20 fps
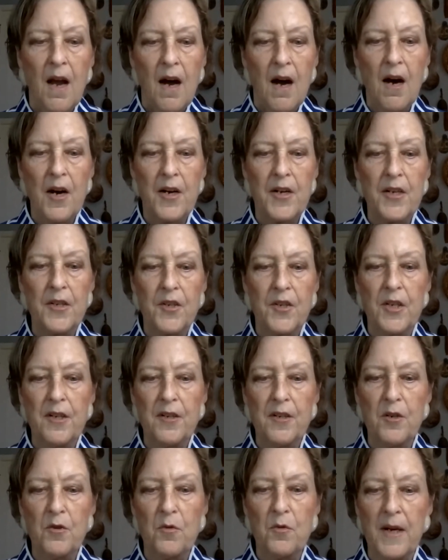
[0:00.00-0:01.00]
Our
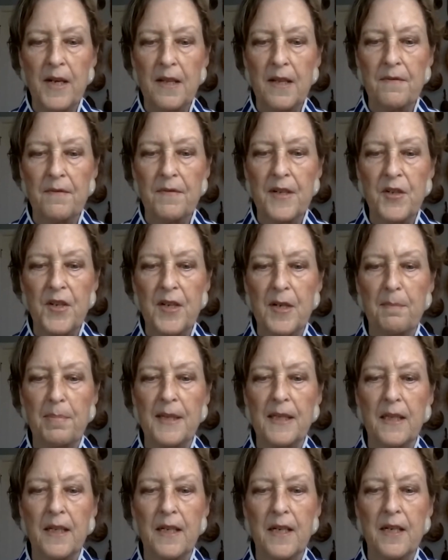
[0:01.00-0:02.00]
continued relevance and
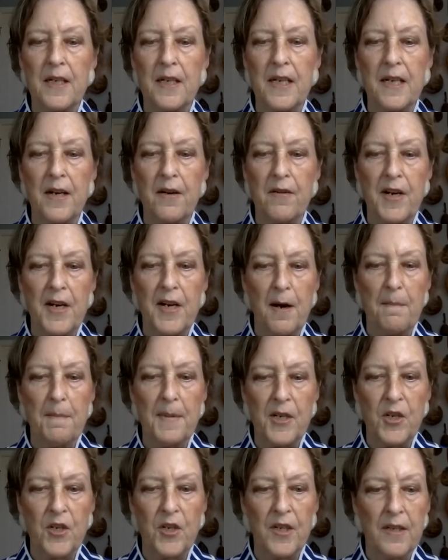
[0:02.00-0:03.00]
ability to carry our
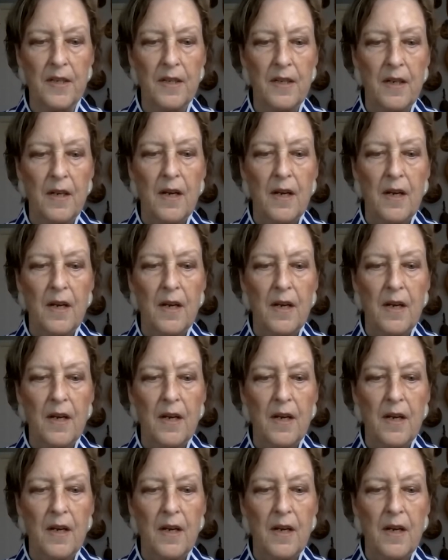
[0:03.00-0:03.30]
mission